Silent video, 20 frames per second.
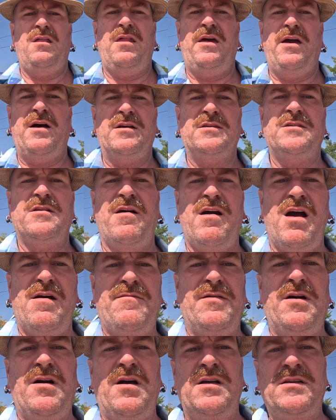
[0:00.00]
They also
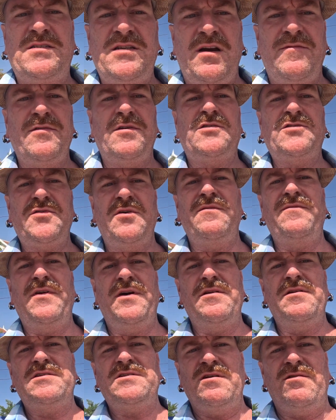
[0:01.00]
have several street
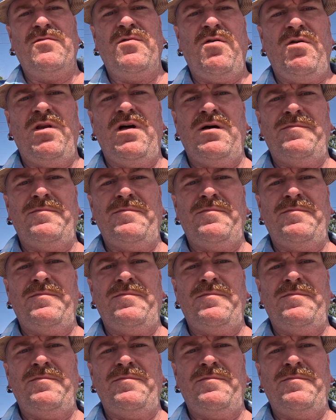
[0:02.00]
vendors that roll